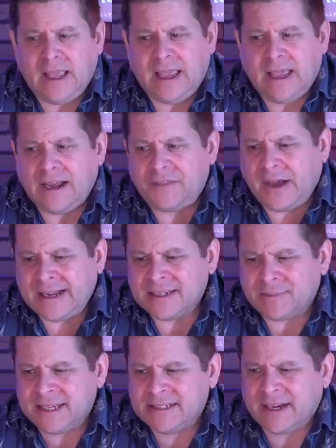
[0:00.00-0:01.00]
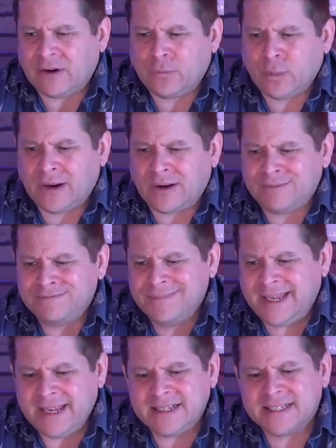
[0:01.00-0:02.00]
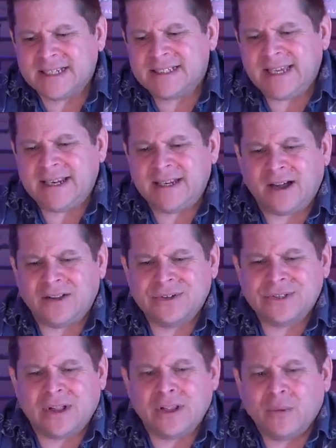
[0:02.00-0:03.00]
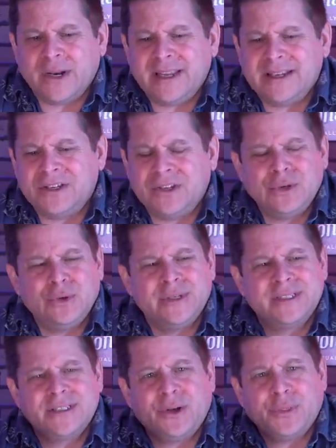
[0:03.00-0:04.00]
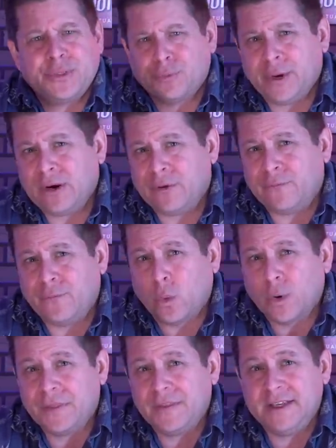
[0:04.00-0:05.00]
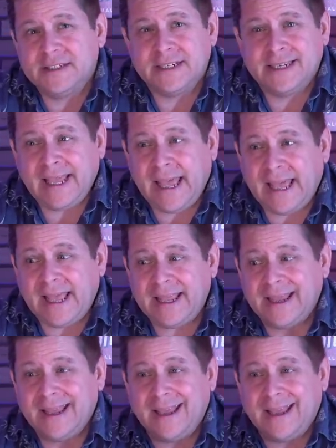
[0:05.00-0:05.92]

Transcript: And I thought to myself, well, getting $68, all I would need to do is sell 3 or 4 of these a day,